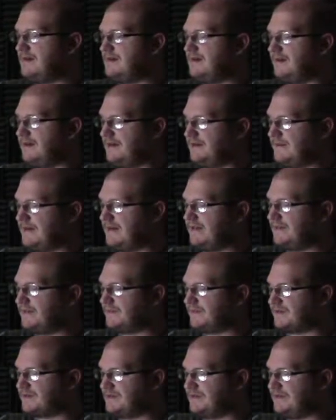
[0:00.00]
Hitman
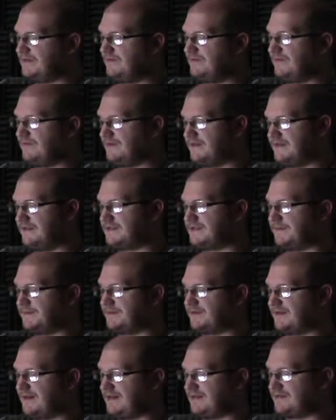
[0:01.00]
number two then
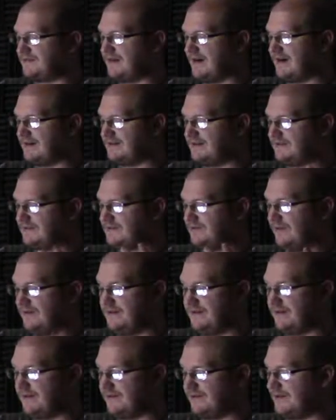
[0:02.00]
subcontracted to
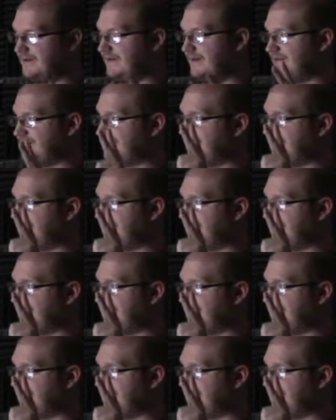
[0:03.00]
another hitman,